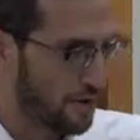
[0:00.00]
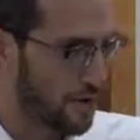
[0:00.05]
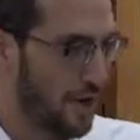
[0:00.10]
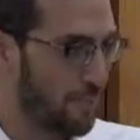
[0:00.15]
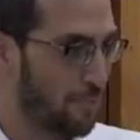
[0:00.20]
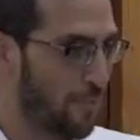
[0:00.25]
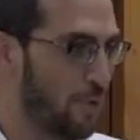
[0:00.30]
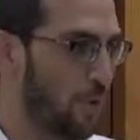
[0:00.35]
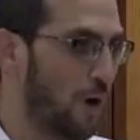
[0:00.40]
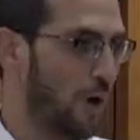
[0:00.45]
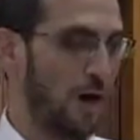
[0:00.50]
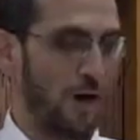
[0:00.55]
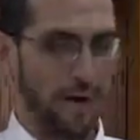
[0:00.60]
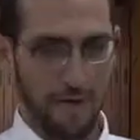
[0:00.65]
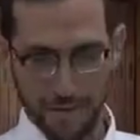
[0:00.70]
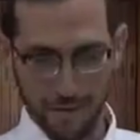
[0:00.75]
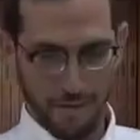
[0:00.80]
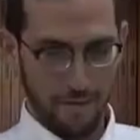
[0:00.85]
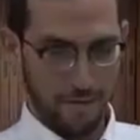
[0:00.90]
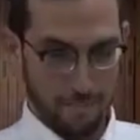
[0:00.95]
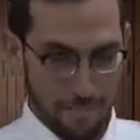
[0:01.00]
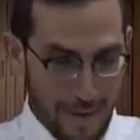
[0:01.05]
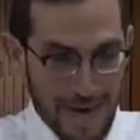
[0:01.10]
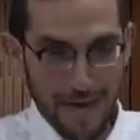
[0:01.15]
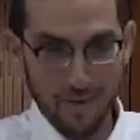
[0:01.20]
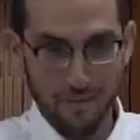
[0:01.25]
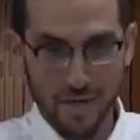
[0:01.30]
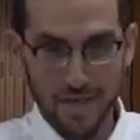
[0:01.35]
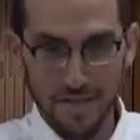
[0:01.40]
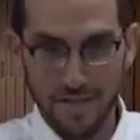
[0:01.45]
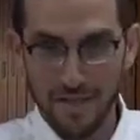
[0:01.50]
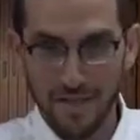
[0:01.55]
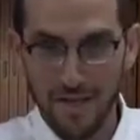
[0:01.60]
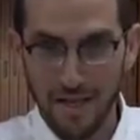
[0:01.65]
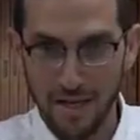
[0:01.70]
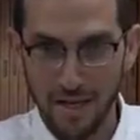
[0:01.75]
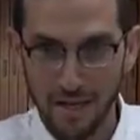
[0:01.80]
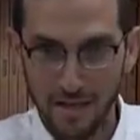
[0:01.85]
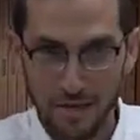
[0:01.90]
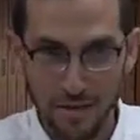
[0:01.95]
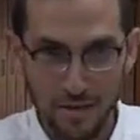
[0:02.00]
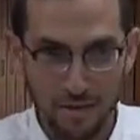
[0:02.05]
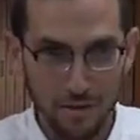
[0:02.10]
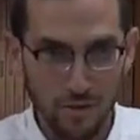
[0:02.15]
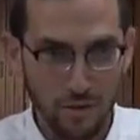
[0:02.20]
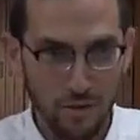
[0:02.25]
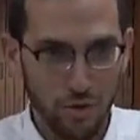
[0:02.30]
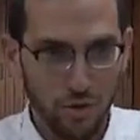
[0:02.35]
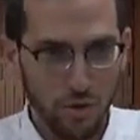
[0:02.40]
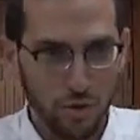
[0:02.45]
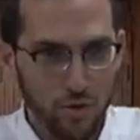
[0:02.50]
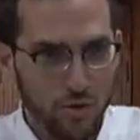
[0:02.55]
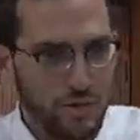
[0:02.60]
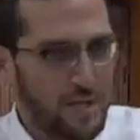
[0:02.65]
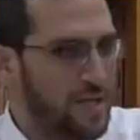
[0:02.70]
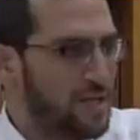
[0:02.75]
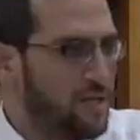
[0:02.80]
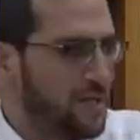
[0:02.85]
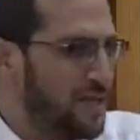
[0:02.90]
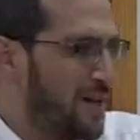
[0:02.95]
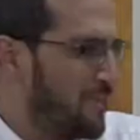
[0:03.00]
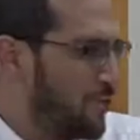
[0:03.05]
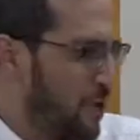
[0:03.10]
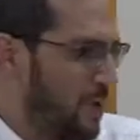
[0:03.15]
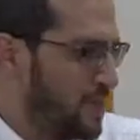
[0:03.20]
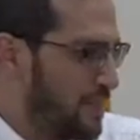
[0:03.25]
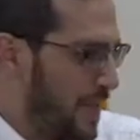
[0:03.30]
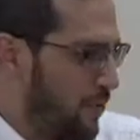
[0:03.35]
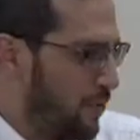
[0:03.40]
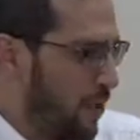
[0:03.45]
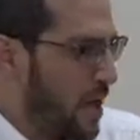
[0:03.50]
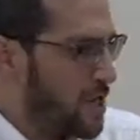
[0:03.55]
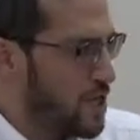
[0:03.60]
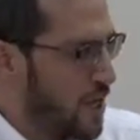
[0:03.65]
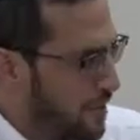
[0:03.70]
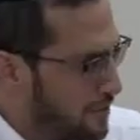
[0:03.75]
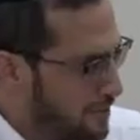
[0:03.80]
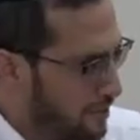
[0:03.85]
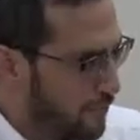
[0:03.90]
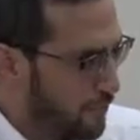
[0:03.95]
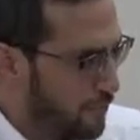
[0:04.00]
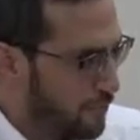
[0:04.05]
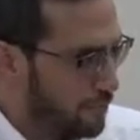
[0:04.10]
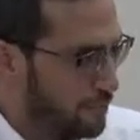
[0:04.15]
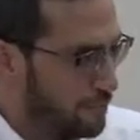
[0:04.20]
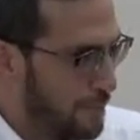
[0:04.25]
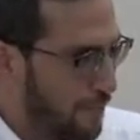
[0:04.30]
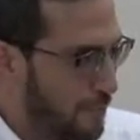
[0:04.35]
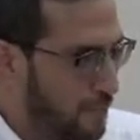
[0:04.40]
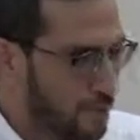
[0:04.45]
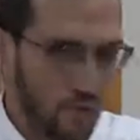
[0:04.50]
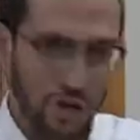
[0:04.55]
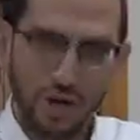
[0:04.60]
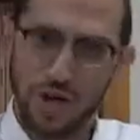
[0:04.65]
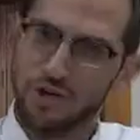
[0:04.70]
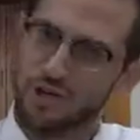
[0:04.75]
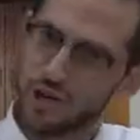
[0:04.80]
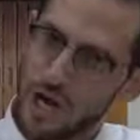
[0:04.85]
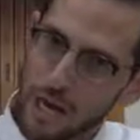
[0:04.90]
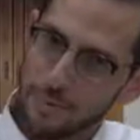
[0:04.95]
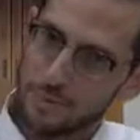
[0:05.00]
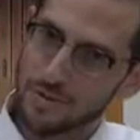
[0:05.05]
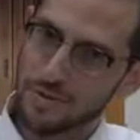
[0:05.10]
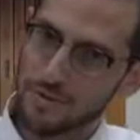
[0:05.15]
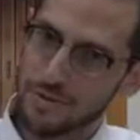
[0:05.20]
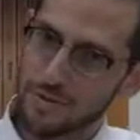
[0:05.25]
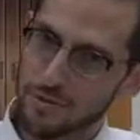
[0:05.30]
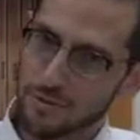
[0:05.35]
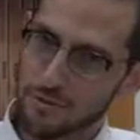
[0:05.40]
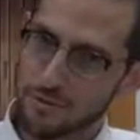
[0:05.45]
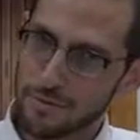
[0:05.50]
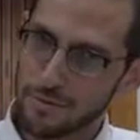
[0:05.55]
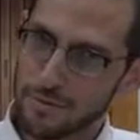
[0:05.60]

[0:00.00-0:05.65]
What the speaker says: Number one, main reason is, who says there's ever a gzeira on Yantif? Maybe it was only on Shabbos.